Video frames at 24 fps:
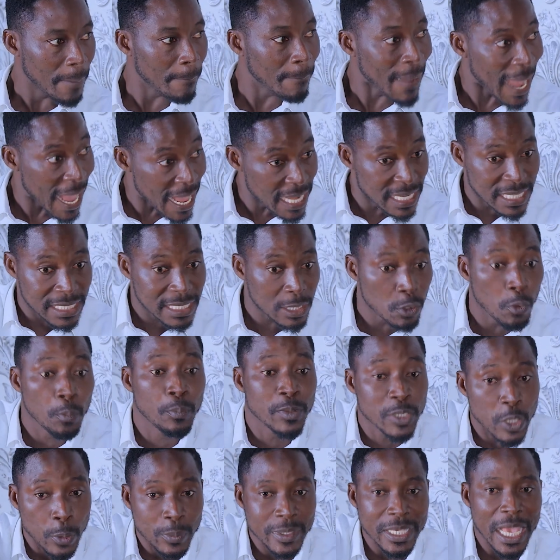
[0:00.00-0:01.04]
But NDC, who
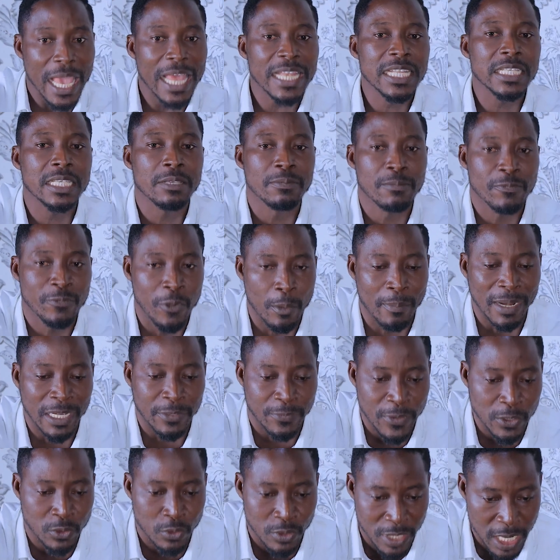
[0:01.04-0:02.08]
be so busy, NDC inform
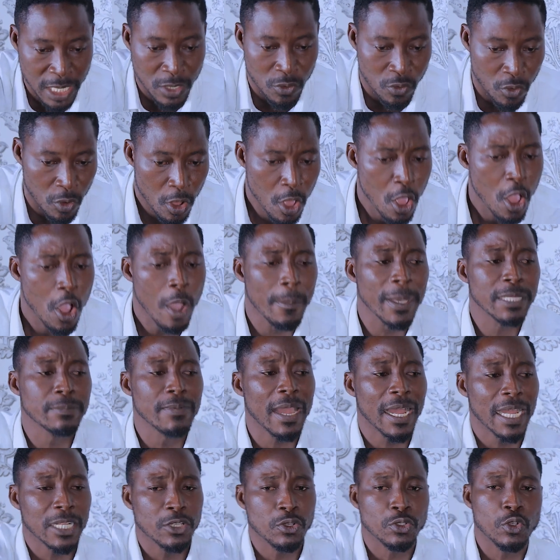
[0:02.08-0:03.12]
manifesto day, no. I bet
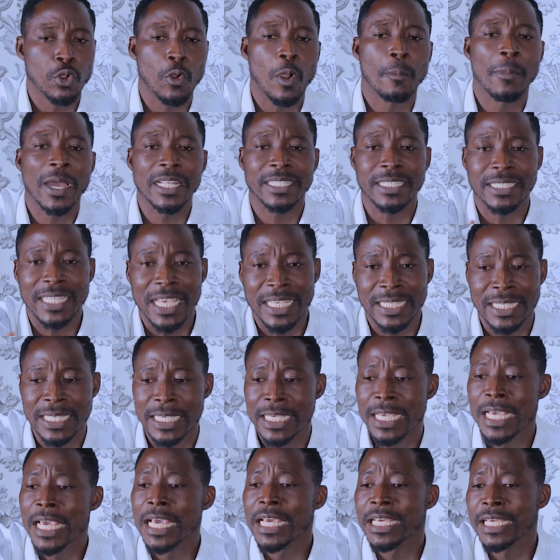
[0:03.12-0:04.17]
me a catcher, so I'm not to say,
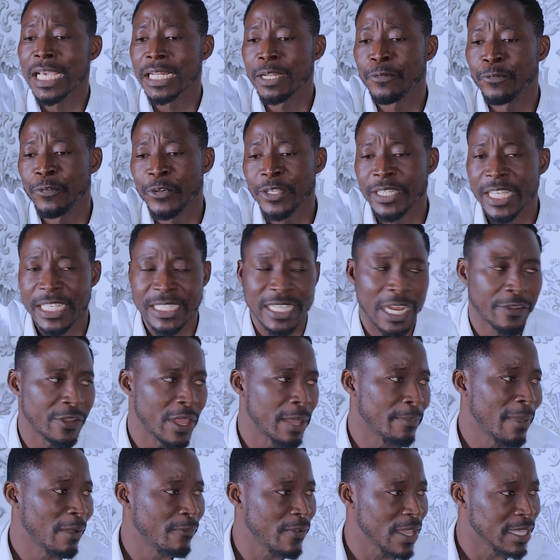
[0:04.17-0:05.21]
see, you're the free teacher, we
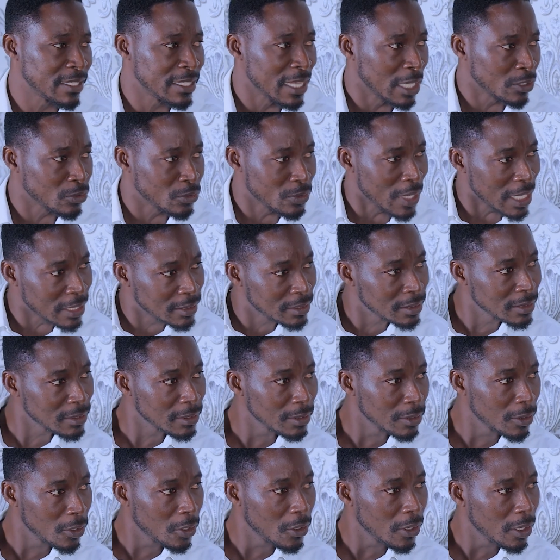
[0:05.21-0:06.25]
have my first year student.
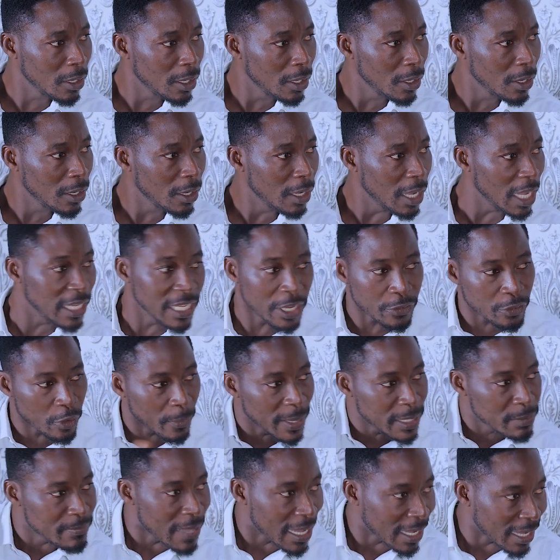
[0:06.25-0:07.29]
And then show,
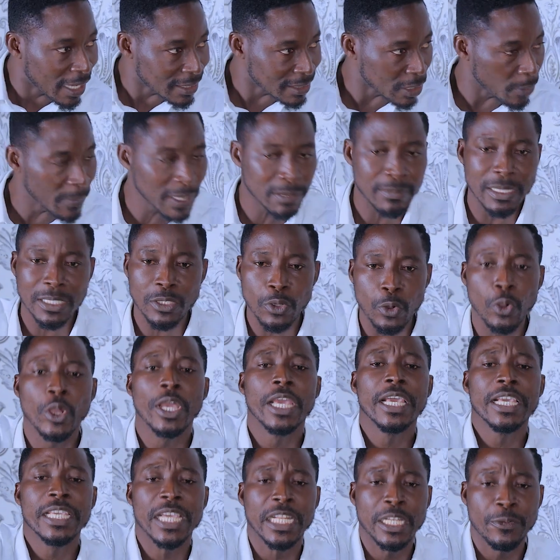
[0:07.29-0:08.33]
bet me a catcher, bet me so,
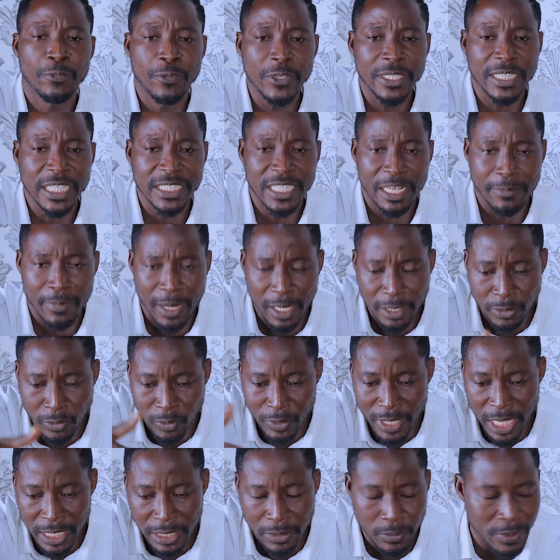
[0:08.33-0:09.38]
you're the free teacher, my
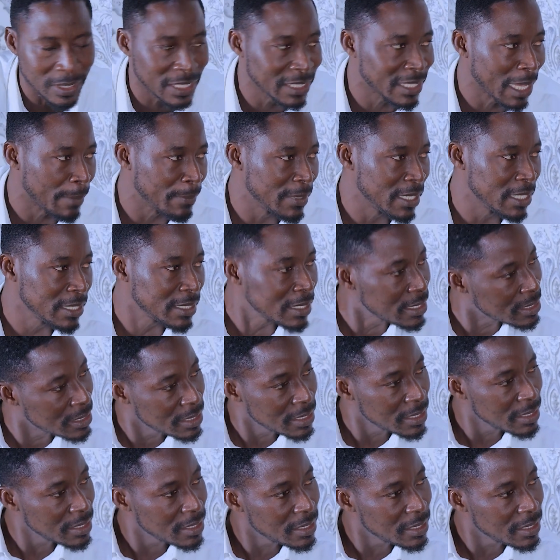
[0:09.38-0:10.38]
student with disability.